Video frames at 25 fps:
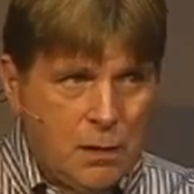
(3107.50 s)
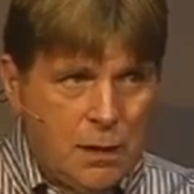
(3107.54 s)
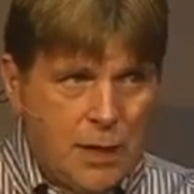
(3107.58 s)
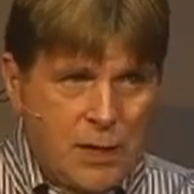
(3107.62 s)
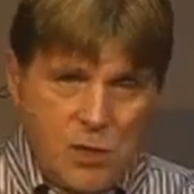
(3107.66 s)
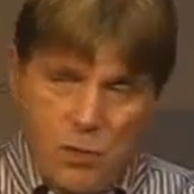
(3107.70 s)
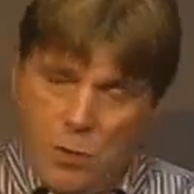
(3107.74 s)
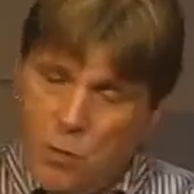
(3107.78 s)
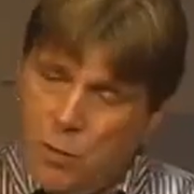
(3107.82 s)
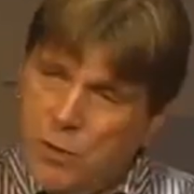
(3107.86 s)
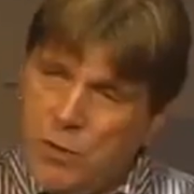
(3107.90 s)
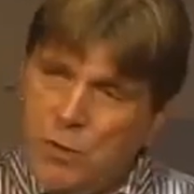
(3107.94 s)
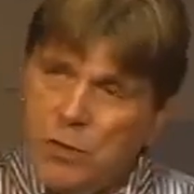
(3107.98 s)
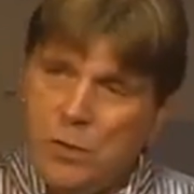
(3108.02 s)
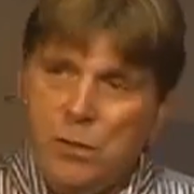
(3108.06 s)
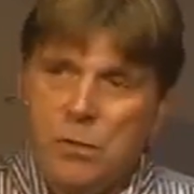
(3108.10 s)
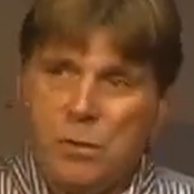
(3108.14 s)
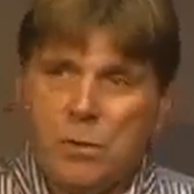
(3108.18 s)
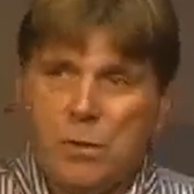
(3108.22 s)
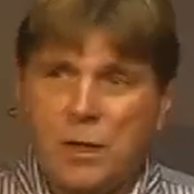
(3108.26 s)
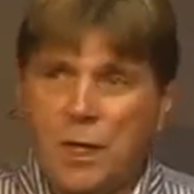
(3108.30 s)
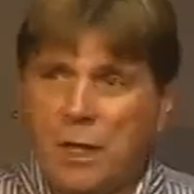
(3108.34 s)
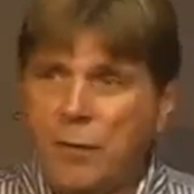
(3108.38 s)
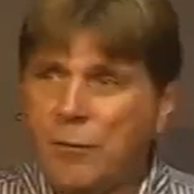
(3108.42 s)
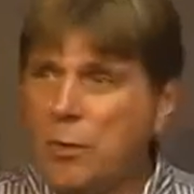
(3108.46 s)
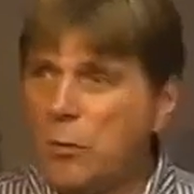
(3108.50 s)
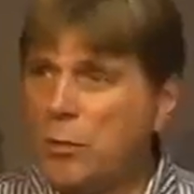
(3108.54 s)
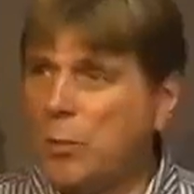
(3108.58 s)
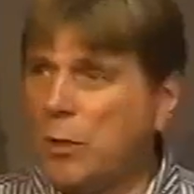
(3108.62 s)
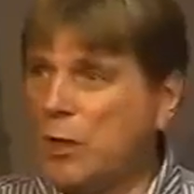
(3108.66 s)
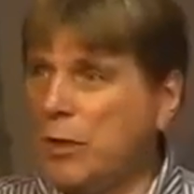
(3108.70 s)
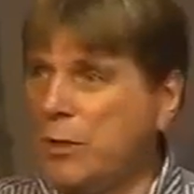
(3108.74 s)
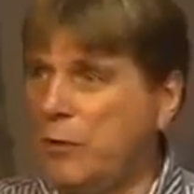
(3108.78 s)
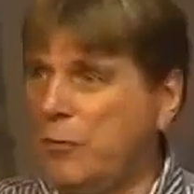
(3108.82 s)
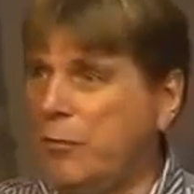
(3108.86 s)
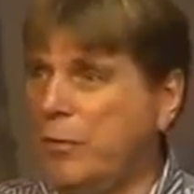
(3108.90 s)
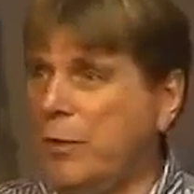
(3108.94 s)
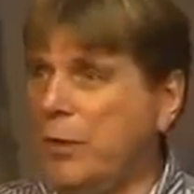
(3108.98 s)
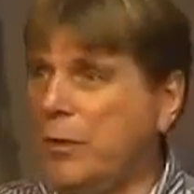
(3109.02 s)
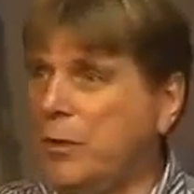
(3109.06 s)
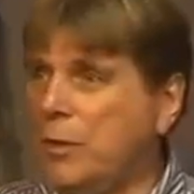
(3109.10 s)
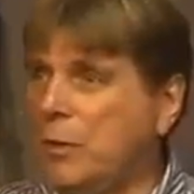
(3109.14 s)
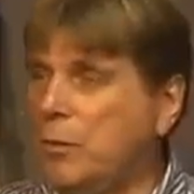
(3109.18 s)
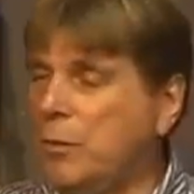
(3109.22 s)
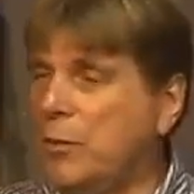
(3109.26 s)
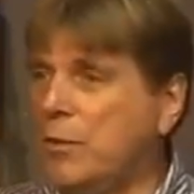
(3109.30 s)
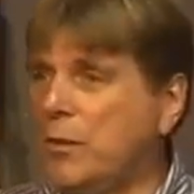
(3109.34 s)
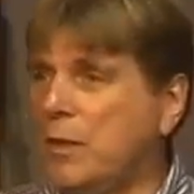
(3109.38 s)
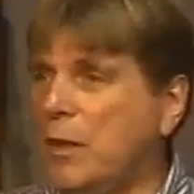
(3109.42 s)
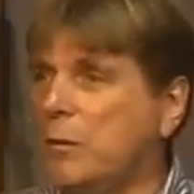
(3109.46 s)
That's what we do whenever we're
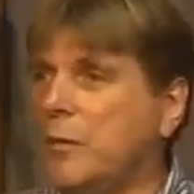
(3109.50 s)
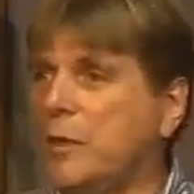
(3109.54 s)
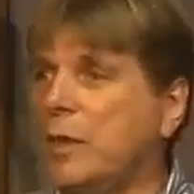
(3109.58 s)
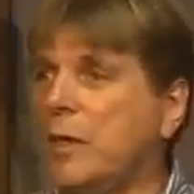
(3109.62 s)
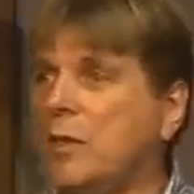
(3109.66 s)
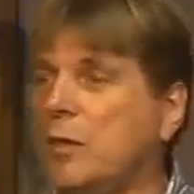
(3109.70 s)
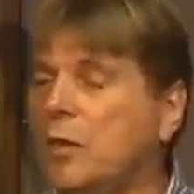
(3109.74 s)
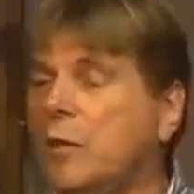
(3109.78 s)
confronted with something.